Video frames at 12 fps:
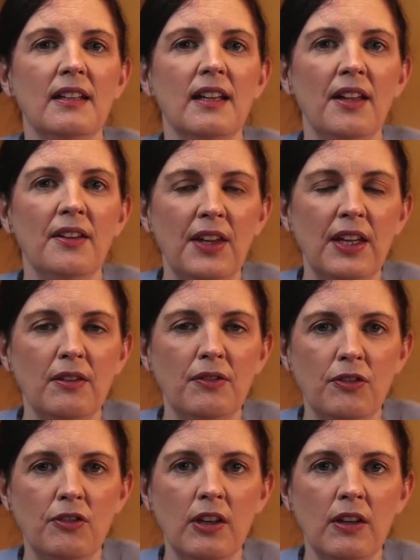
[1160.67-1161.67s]
and think
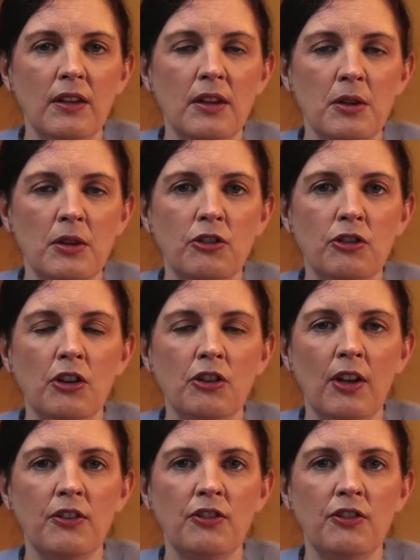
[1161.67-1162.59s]
of the church as